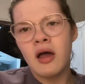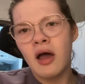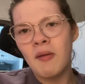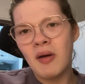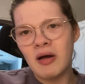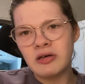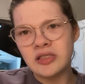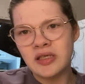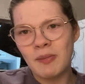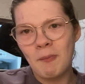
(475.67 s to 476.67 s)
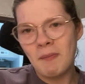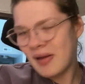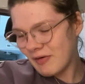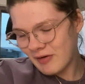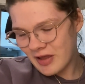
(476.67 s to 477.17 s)
about
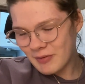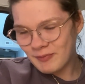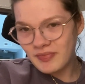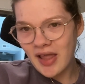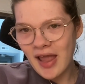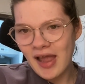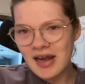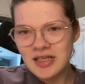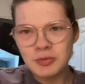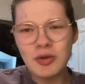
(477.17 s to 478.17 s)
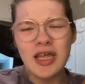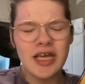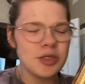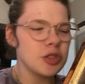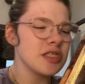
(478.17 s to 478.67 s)
Mary. And it's really
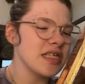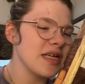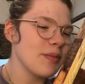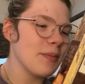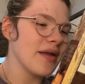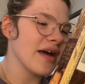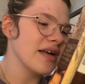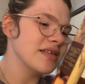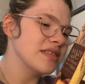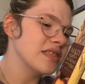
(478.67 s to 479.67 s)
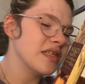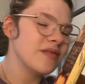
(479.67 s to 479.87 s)
interesting because